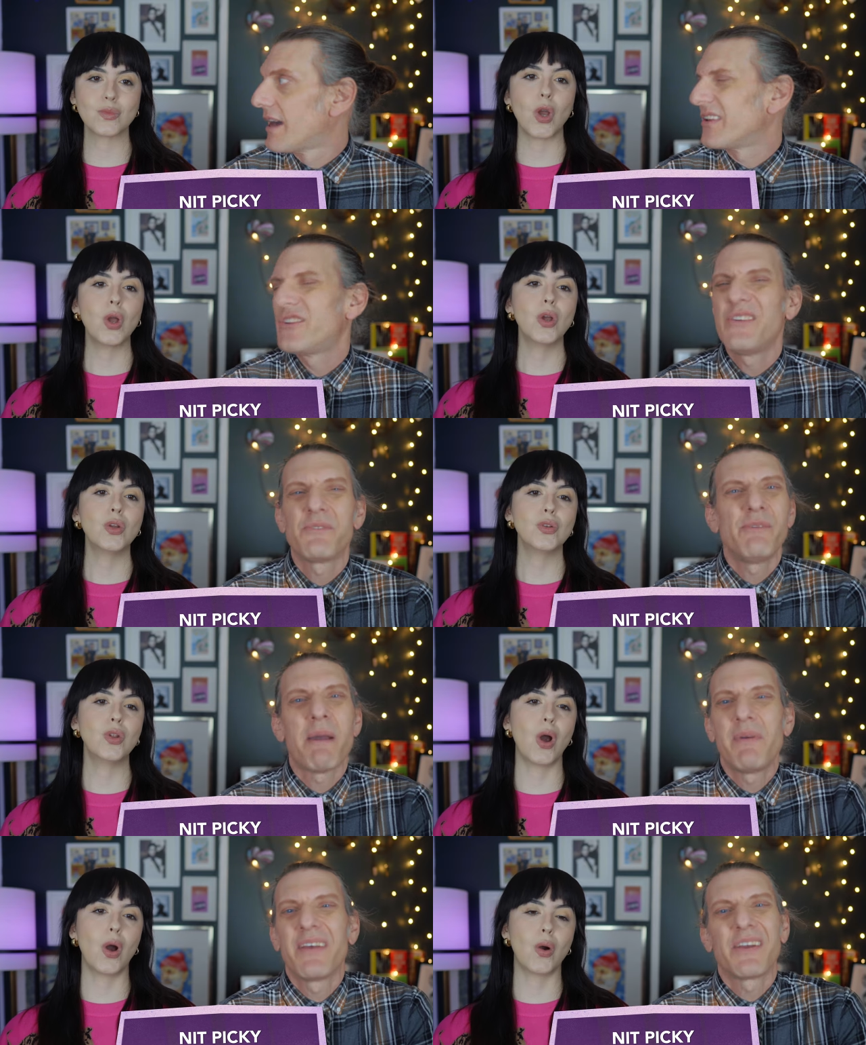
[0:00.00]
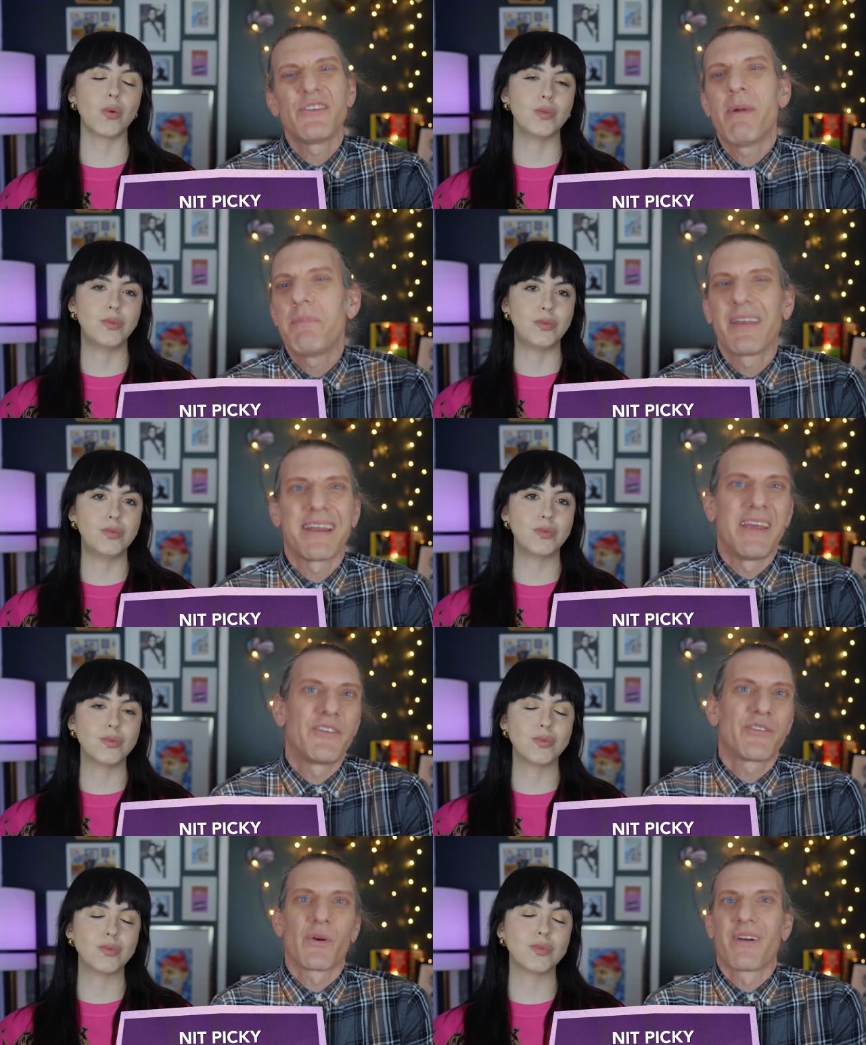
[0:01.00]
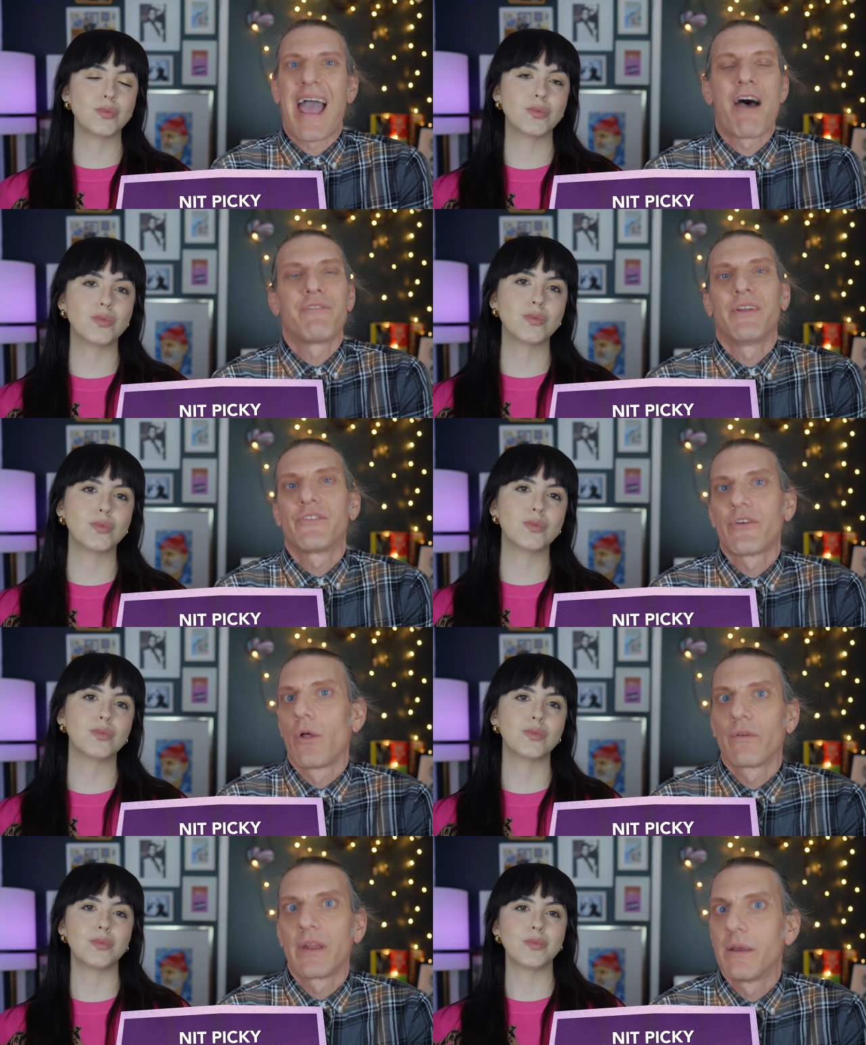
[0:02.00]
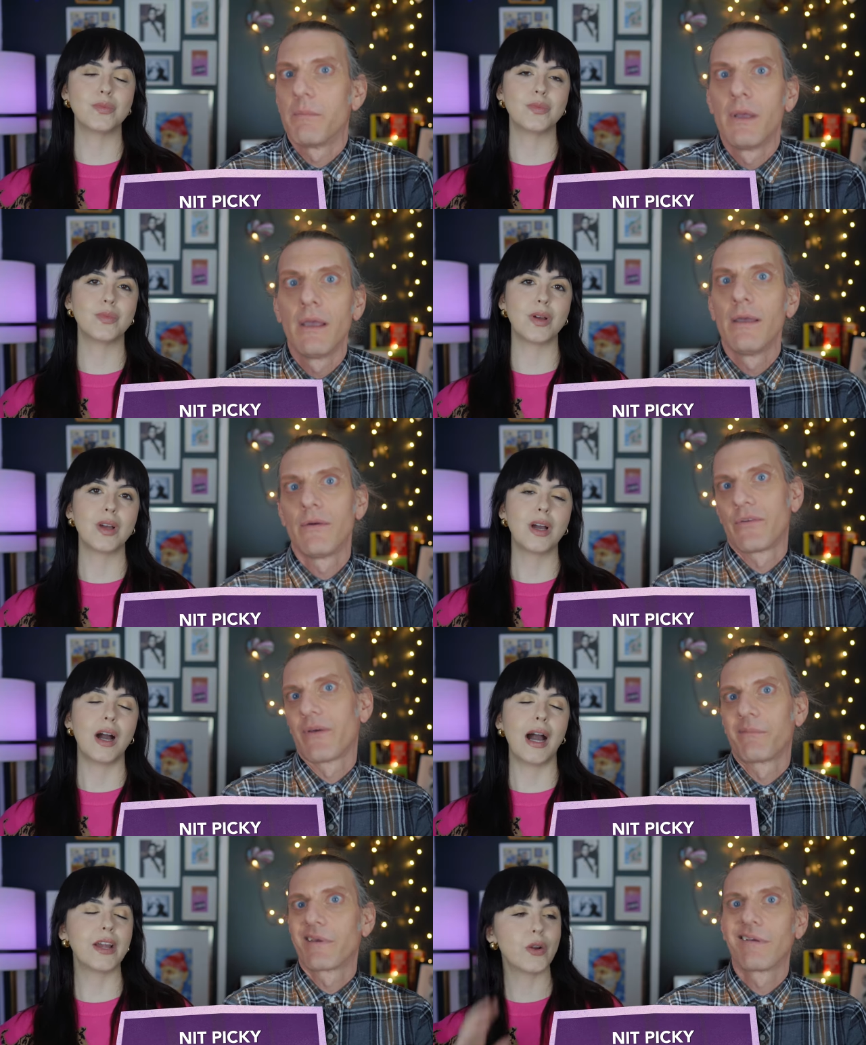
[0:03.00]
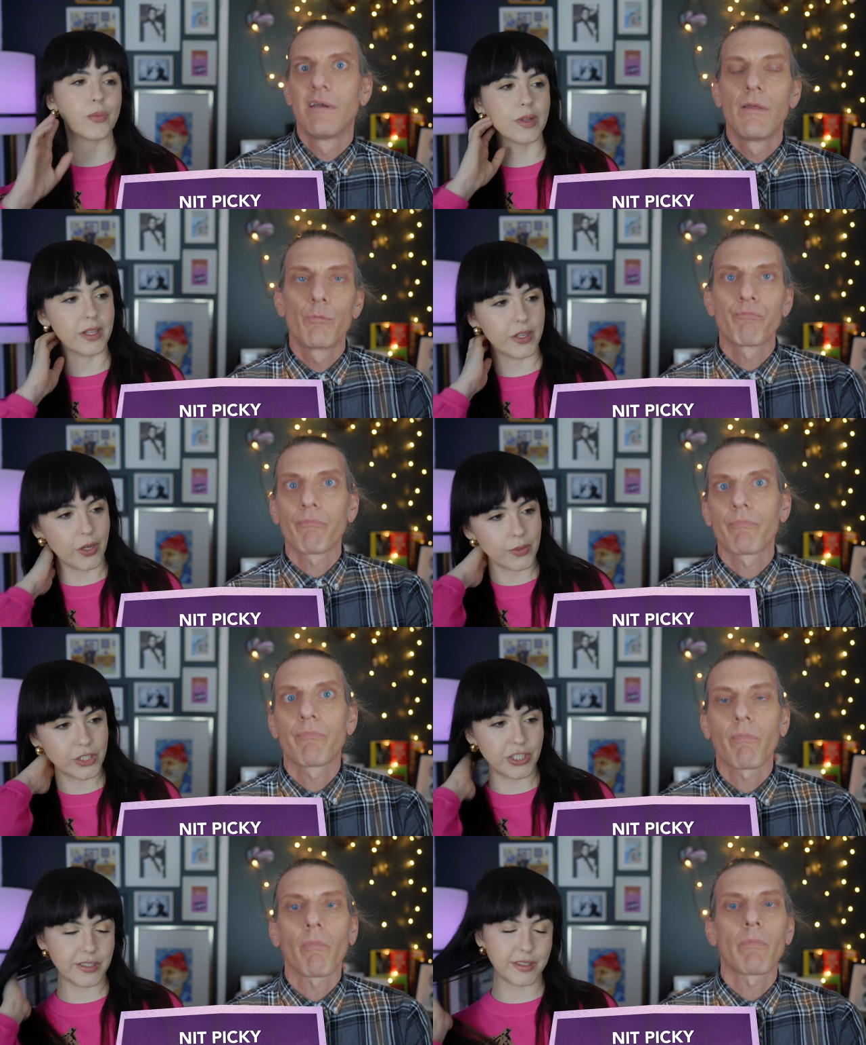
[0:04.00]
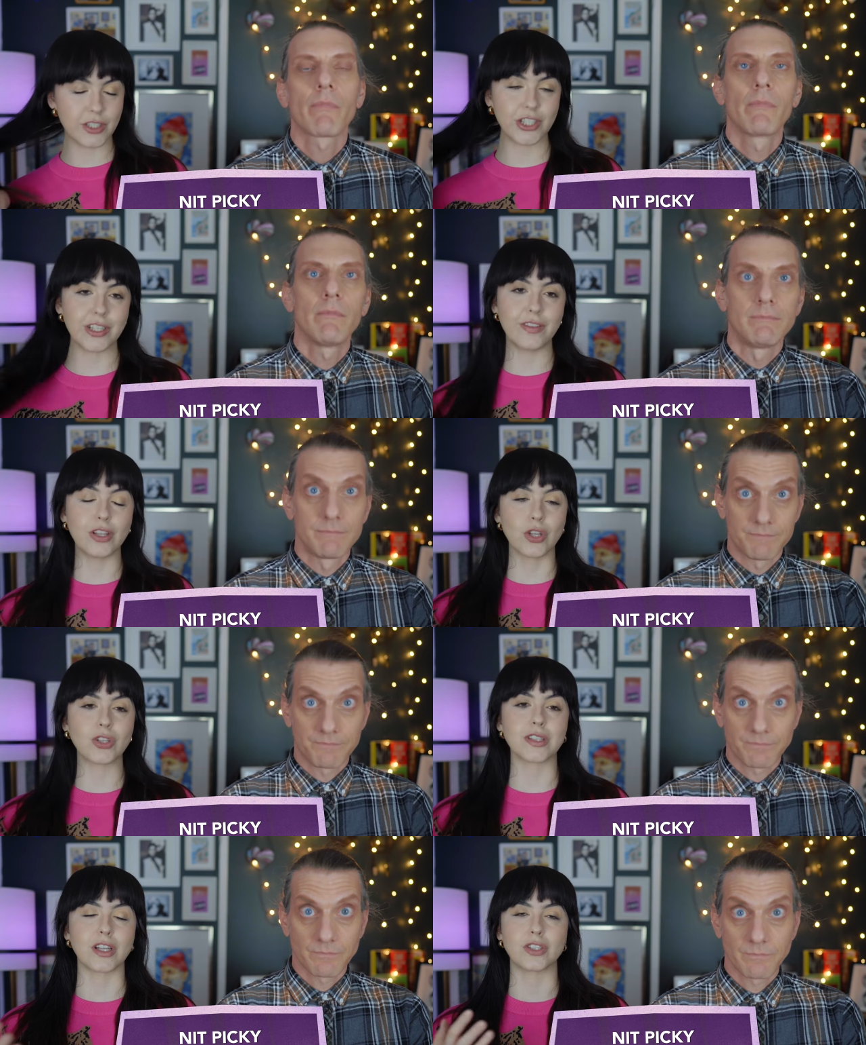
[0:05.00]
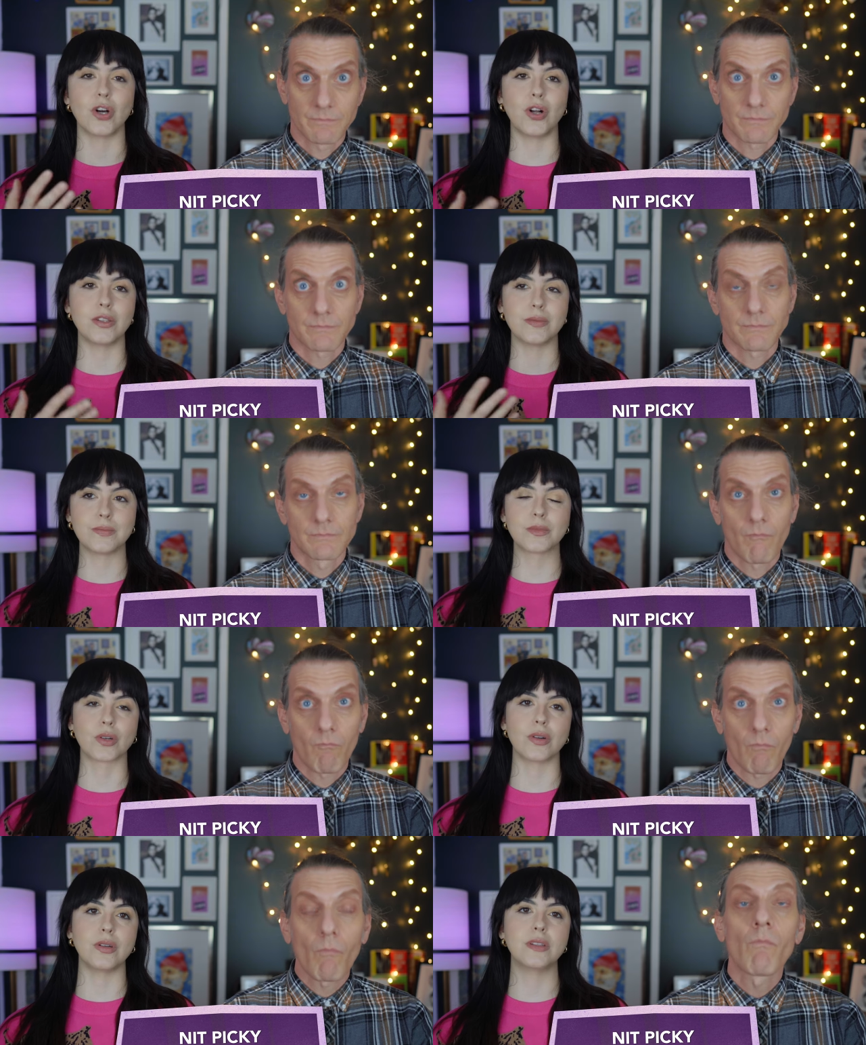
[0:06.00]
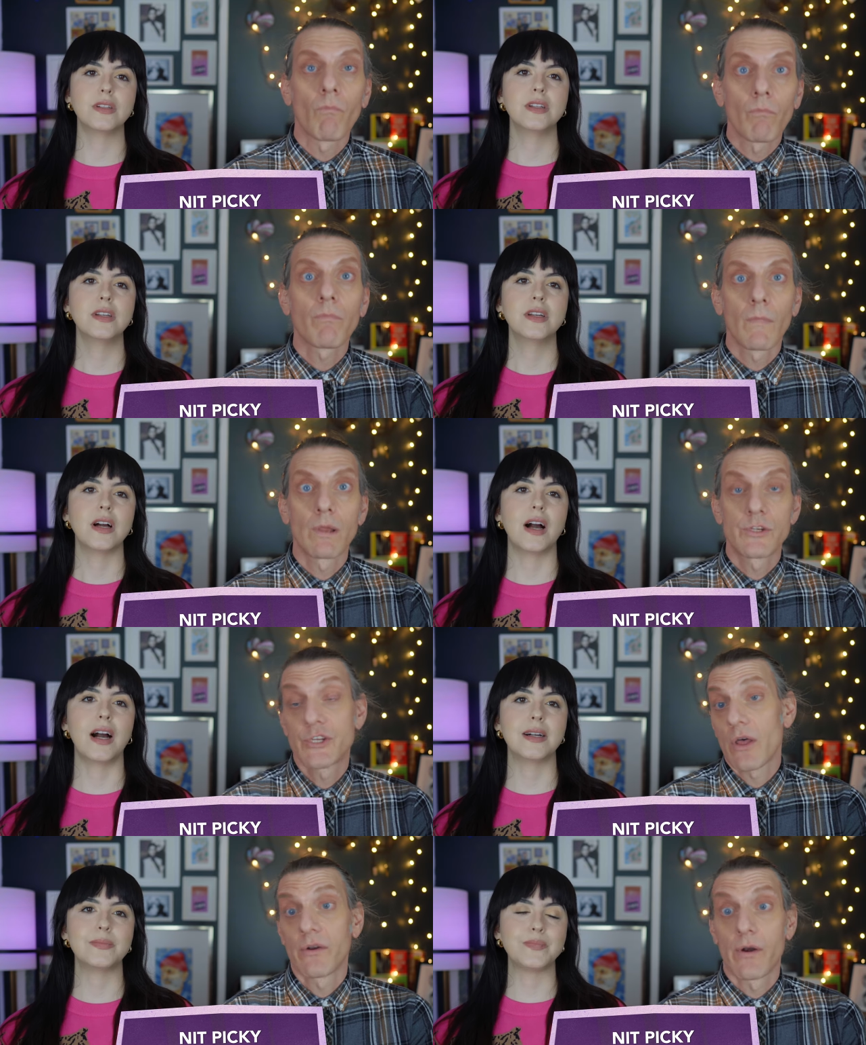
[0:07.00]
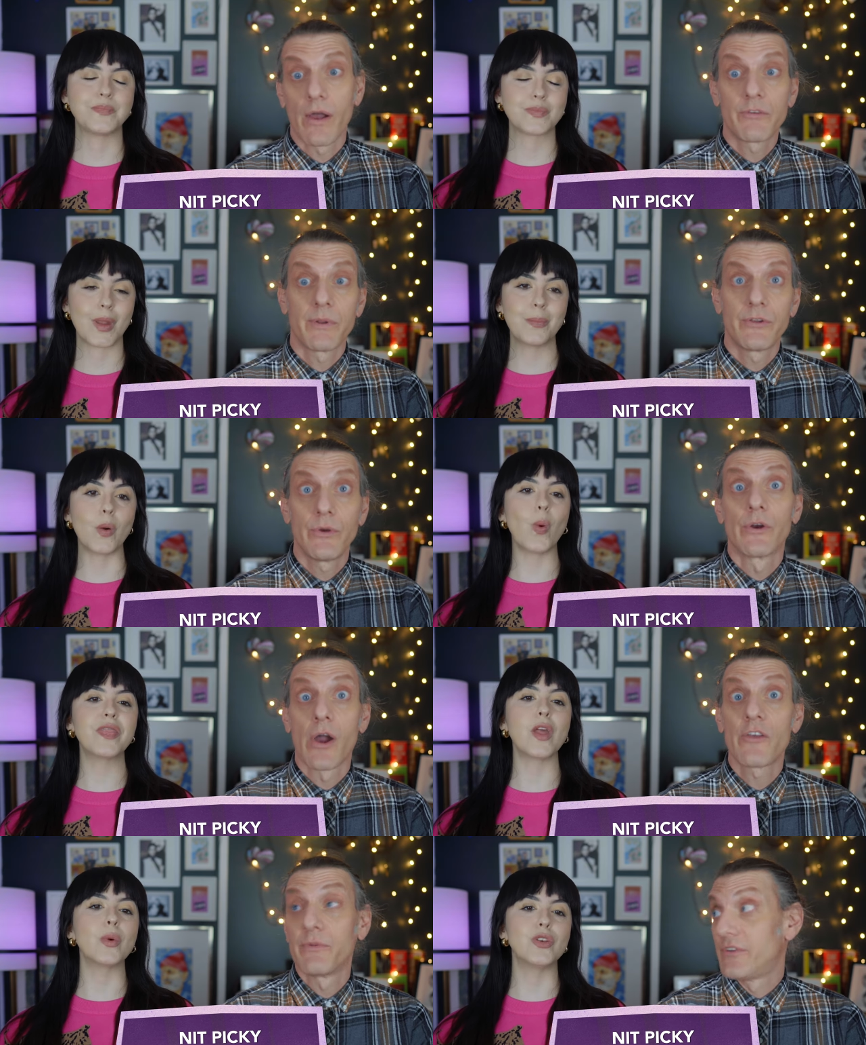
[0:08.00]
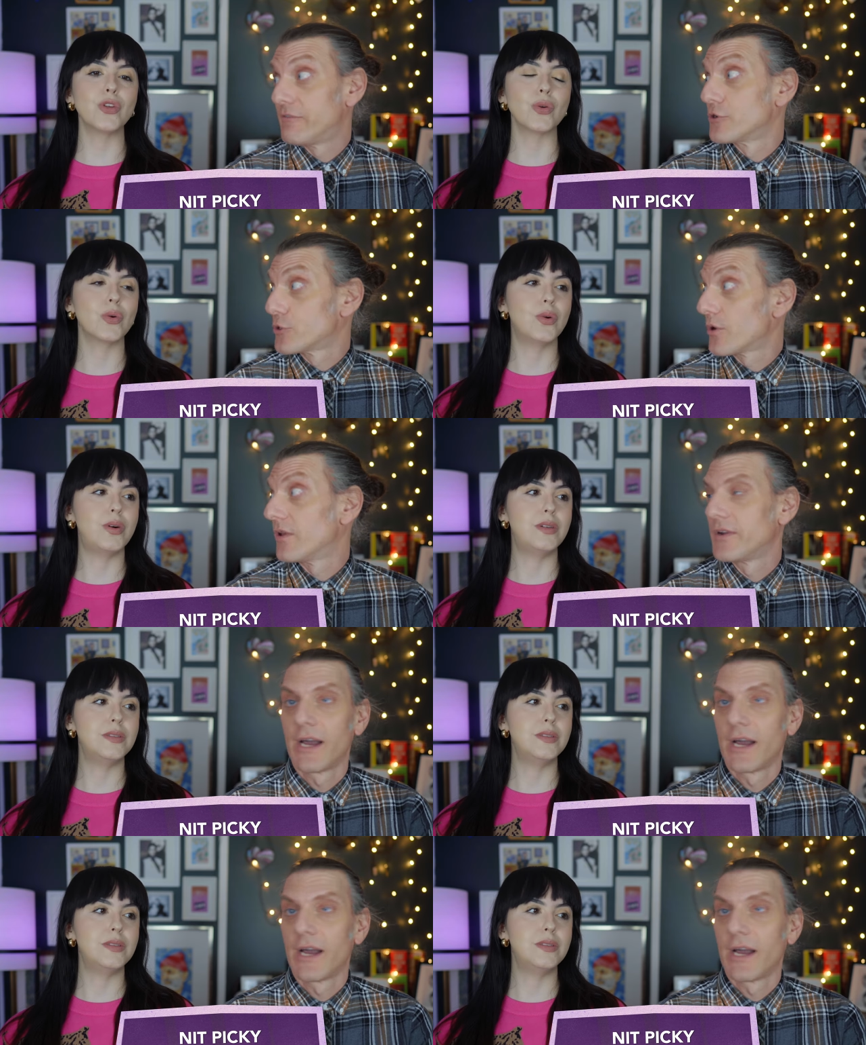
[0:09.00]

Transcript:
Speaker 1: I think she she might no. be like she might be like an inch or half an inch taller than him or something?
Speaker 2: I don't really know. She's she definitely looks like a tall girl. Mm
Speaker 1: -hmm. She's taller um, than her husband too. And her husband's even do... shorter than